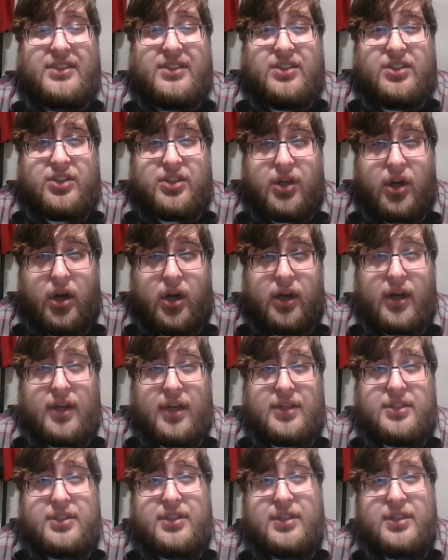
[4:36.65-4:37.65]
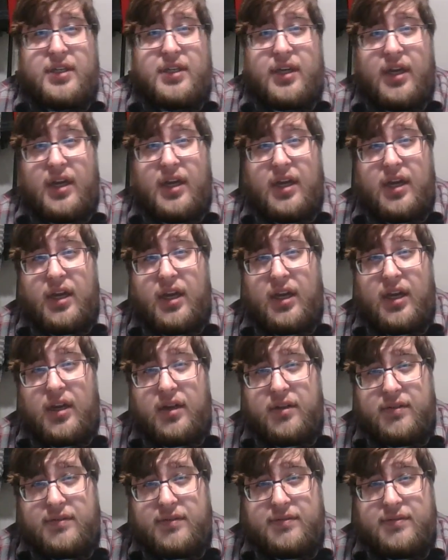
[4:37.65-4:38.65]
in charge
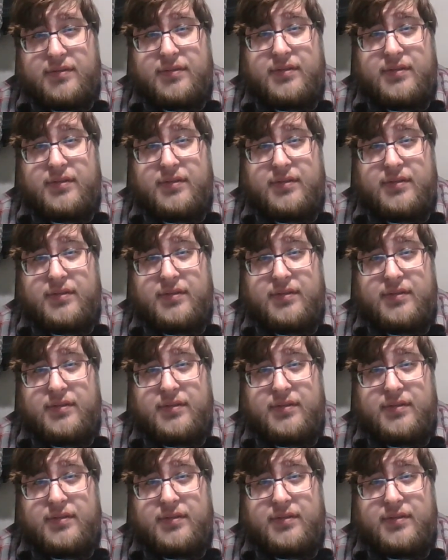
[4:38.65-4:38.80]
of